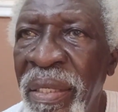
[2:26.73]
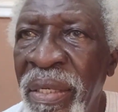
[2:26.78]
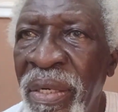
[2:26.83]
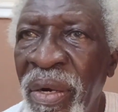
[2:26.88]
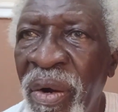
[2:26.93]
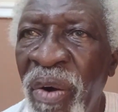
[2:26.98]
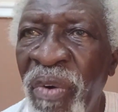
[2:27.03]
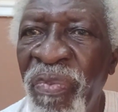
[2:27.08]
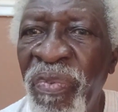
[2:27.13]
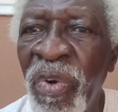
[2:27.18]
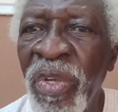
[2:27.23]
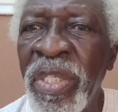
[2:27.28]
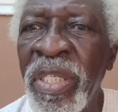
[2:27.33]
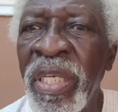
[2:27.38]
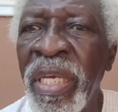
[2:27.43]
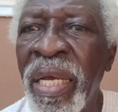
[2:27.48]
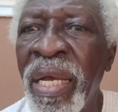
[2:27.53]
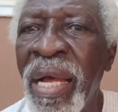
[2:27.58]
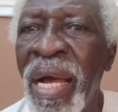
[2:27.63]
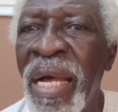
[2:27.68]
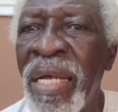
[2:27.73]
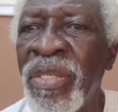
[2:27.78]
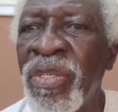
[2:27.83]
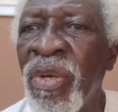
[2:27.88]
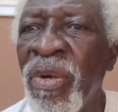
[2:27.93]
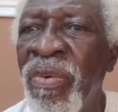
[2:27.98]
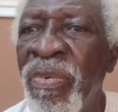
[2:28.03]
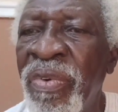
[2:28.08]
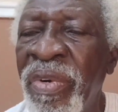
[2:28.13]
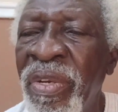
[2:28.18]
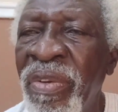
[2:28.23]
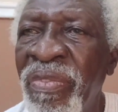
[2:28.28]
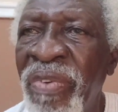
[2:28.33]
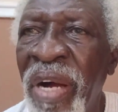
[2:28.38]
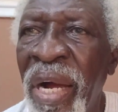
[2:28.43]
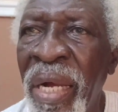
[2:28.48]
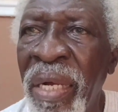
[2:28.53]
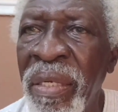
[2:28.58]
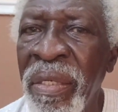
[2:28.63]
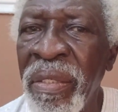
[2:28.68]
or 40 acres of
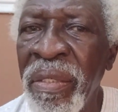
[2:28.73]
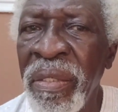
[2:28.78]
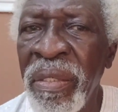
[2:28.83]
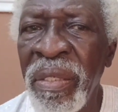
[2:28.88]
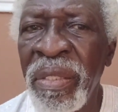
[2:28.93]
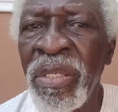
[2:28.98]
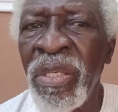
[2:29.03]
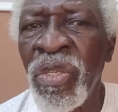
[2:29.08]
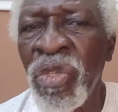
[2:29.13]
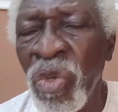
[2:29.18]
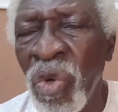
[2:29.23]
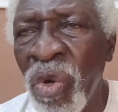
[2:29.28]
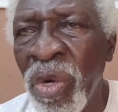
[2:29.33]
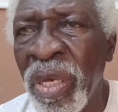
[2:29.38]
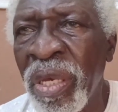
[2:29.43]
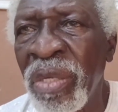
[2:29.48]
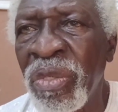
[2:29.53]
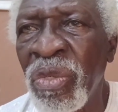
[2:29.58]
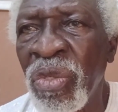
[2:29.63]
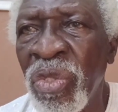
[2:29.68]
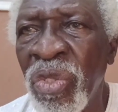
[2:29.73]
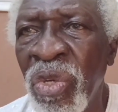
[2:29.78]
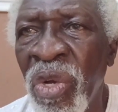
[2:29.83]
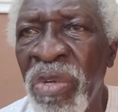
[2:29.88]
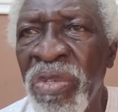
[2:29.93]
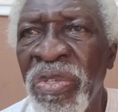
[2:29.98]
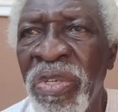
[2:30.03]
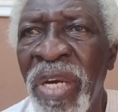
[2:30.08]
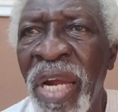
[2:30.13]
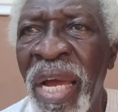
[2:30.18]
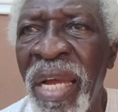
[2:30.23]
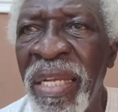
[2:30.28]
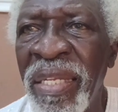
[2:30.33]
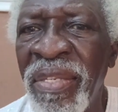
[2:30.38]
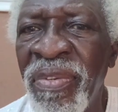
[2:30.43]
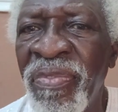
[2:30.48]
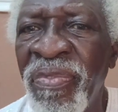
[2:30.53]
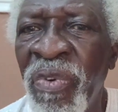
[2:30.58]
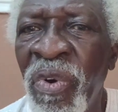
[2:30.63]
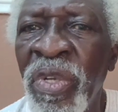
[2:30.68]
river, it is okay to just write
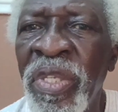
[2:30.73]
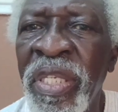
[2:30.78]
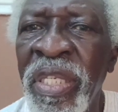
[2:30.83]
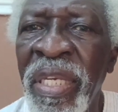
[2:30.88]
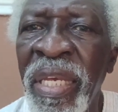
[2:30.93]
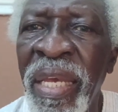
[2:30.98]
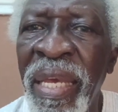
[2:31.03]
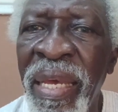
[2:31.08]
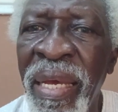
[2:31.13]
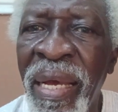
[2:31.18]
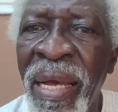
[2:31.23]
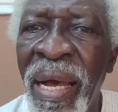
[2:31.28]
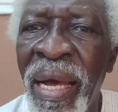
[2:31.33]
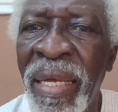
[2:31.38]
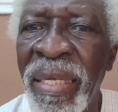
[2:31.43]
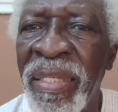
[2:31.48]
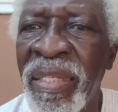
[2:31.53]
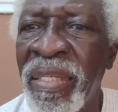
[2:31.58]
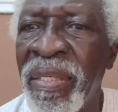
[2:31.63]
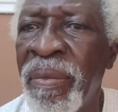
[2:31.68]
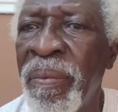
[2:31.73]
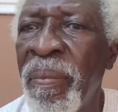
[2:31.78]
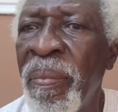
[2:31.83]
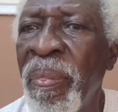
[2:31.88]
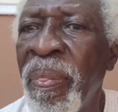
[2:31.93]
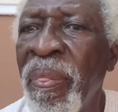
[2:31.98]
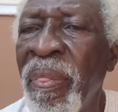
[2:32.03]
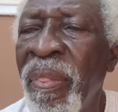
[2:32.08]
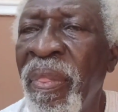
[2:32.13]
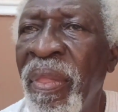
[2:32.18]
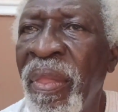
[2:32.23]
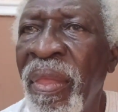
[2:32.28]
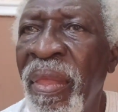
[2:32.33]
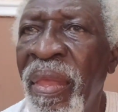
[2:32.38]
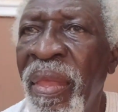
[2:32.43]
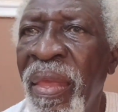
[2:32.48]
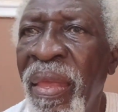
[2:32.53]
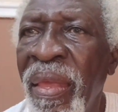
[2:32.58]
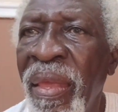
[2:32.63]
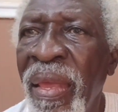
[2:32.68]
40 acres,
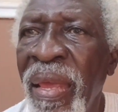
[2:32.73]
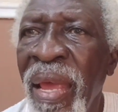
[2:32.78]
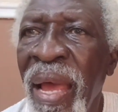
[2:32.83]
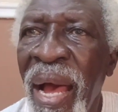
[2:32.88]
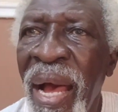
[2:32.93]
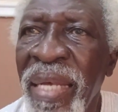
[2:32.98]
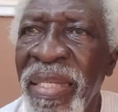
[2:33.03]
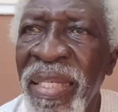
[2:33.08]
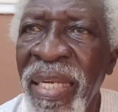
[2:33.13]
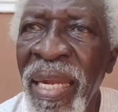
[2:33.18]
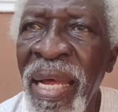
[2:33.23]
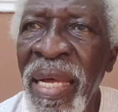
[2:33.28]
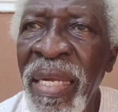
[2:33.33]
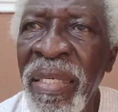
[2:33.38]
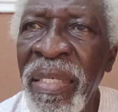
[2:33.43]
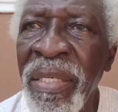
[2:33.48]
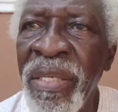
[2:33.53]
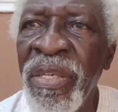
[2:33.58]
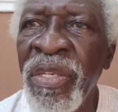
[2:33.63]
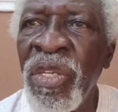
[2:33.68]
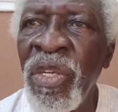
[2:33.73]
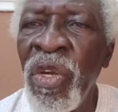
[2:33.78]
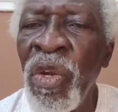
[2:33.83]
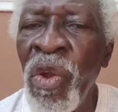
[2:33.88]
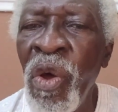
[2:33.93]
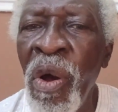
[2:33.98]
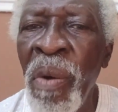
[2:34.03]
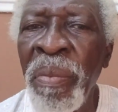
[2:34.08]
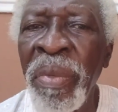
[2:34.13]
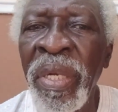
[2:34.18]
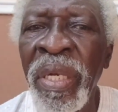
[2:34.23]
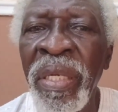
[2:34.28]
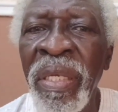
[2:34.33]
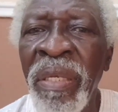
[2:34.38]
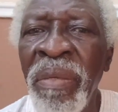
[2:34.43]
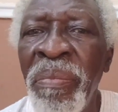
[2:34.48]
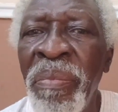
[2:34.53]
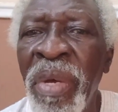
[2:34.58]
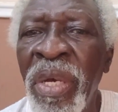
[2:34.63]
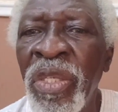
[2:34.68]
as land is
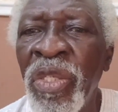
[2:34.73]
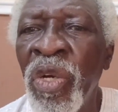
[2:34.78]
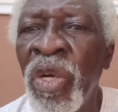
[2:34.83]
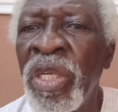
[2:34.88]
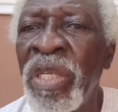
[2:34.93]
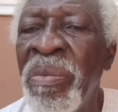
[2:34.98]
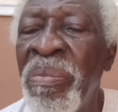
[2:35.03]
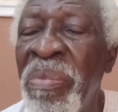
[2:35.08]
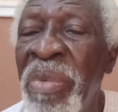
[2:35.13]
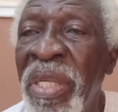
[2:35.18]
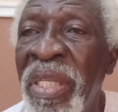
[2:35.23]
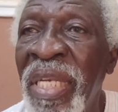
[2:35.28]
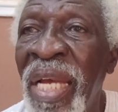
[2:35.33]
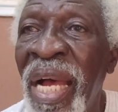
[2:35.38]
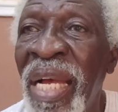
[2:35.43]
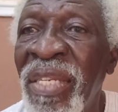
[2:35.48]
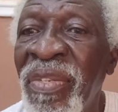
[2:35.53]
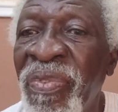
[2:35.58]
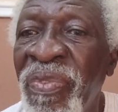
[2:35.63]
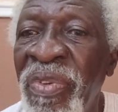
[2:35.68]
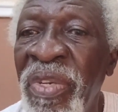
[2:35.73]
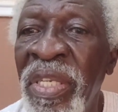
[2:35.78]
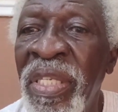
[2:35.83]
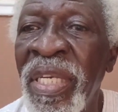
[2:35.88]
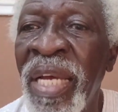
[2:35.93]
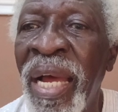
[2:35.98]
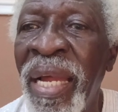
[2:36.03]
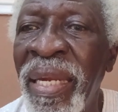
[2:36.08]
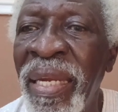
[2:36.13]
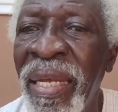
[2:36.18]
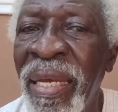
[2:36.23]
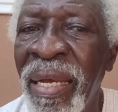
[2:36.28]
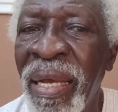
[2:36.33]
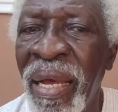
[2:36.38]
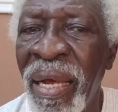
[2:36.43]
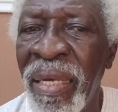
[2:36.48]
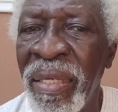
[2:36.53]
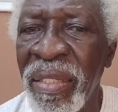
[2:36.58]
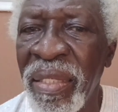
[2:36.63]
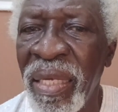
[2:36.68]
normally measured in meters, feet, and
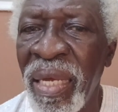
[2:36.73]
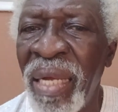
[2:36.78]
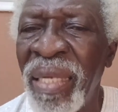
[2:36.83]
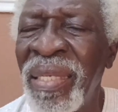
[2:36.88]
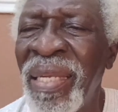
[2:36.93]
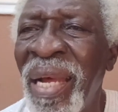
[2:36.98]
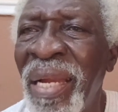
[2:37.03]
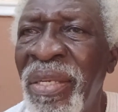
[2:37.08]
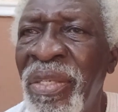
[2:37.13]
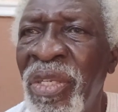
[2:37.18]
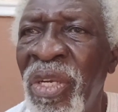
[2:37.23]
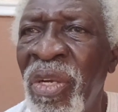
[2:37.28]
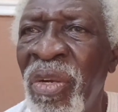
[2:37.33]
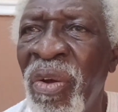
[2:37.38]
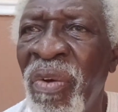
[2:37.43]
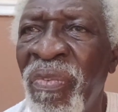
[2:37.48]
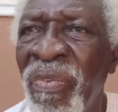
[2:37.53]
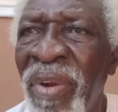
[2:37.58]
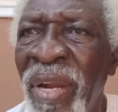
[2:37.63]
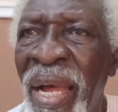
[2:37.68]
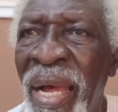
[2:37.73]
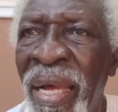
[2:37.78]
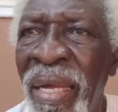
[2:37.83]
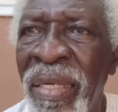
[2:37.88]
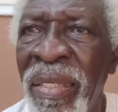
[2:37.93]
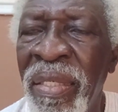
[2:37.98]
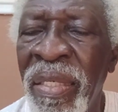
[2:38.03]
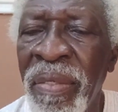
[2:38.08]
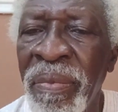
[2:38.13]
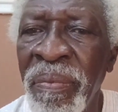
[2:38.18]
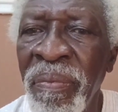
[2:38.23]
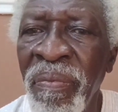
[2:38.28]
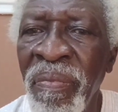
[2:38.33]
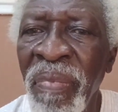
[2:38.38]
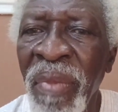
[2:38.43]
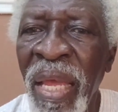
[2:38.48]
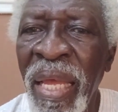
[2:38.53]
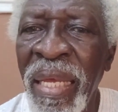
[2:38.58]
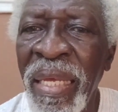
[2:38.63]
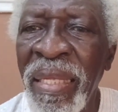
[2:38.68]
acres, and the addition of land
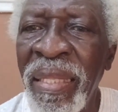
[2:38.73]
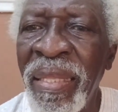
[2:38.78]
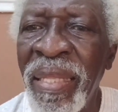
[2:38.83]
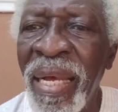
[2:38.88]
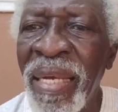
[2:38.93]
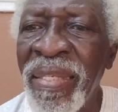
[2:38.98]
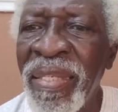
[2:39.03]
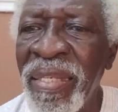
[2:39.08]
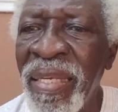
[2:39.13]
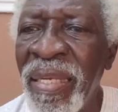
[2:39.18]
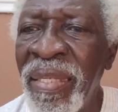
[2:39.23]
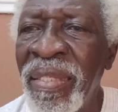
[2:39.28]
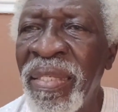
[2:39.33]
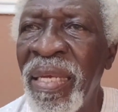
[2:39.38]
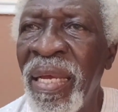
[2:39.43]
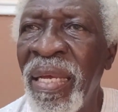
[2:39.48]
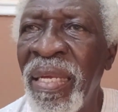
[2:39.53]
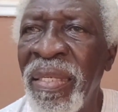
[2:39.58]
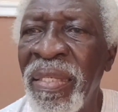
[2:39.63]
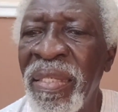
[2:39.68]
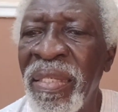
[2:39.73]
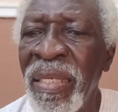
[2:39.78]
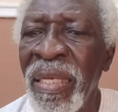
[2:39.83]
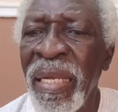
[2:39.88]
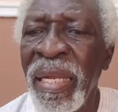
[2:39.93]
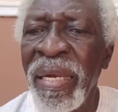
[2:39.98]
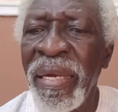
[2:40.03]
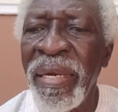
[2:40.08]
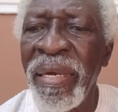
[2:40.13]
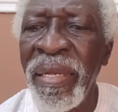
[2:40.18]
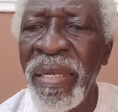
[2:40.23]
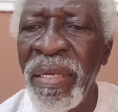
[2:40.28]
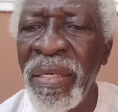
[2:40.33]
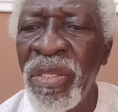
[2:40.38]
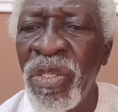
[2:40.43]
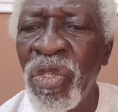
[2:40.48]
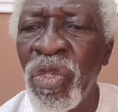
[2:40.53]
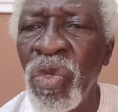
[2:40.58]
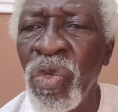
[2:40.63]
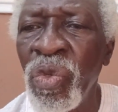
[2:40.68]
in that sentence
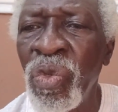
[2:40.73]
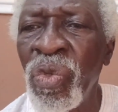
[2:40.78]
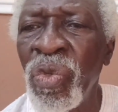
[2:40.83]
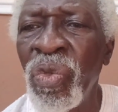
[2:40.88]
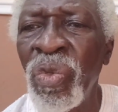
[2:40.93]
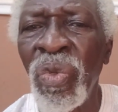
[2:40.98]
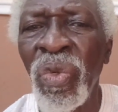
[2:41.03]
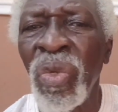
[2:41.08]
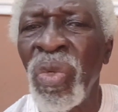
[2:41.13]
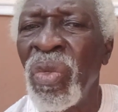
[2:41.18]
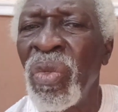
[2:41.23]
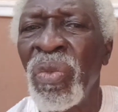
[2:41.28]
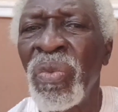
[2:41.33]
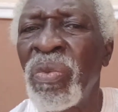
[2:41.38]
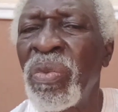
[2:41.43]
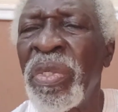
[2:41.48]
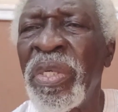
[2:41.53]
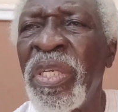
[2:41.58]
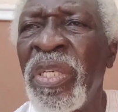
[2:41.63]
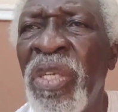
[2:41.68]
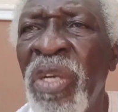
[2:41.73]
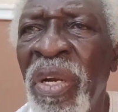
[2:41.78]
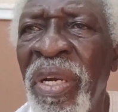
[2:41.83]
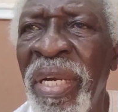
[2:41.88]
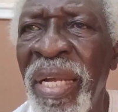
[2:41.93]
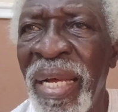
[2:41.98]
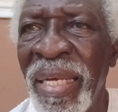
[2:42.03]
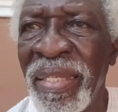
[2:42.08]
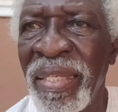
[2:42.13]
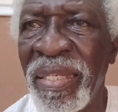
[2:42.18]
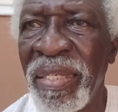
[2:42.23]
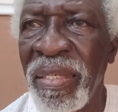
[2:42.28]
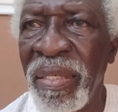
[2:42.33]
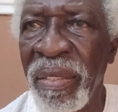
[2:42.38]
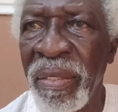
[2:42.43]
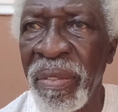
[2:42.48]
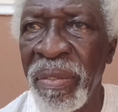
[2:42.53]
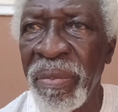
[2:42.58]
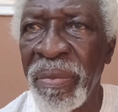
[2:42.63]
leads to redundancy.